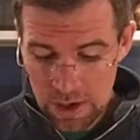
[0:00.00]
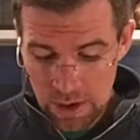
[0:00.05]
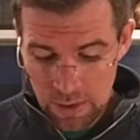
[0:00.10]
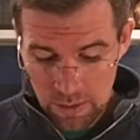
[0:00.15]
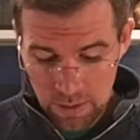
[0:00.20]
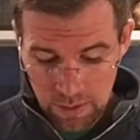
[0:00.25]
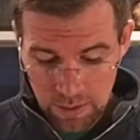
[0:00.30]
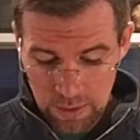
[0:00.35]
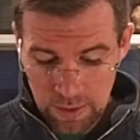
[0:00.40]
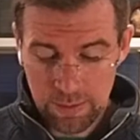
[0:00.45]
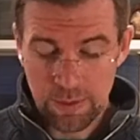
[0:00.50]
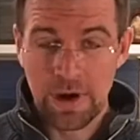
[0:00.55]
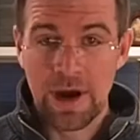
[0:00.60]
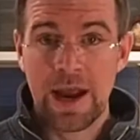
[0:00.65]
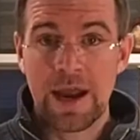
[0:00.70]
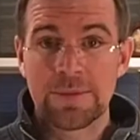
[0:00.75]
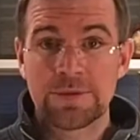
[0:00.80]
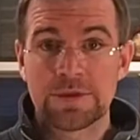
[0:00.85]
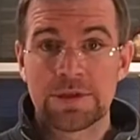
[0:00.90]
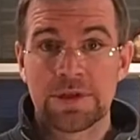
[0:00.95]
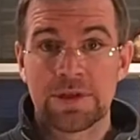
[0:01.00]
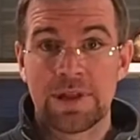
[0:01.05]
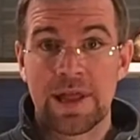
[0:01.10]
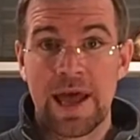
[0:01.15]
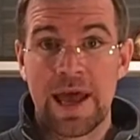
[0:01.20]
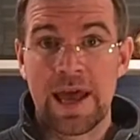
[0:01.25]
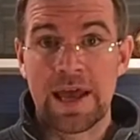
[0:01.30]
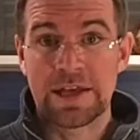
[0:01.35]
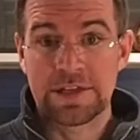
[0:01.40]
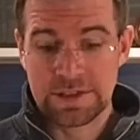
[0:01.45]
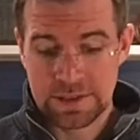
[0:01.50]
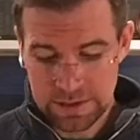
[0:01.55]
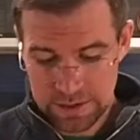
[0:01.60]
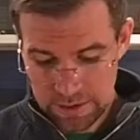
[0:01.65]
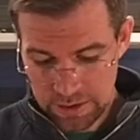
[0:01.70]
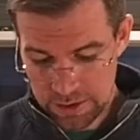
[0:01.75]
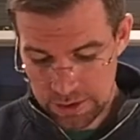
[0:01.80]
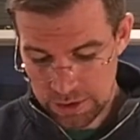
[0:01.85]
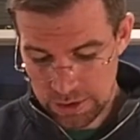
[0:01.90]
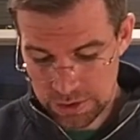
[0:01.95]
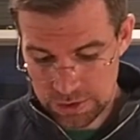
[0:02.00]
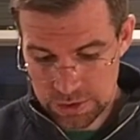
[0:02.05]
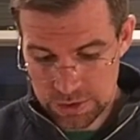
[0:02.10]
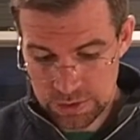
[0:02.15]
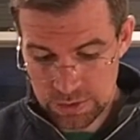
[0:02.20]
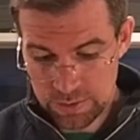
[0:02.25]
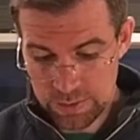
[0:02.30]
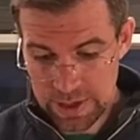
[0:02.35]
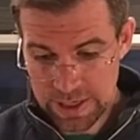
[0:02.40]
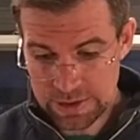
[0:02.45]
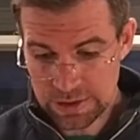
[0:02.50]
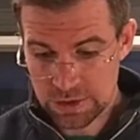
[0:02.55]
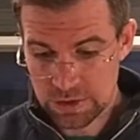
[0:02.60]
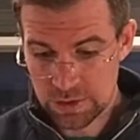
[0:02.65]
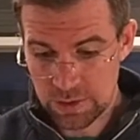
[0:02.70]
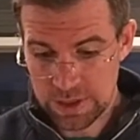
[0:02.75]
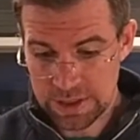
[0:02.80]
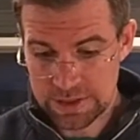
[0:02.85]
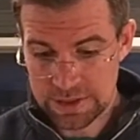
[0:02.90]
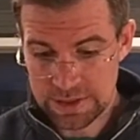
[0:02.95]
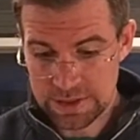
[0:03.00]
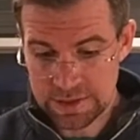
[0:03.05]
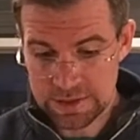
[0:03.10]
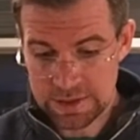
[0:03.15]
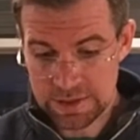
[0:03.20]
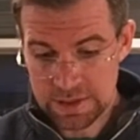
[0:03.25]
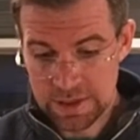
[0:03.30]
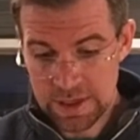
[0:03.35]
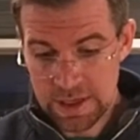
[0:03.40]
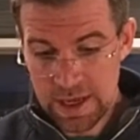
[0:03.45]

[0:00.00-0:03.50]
or perhaps glass are your 2 best choices.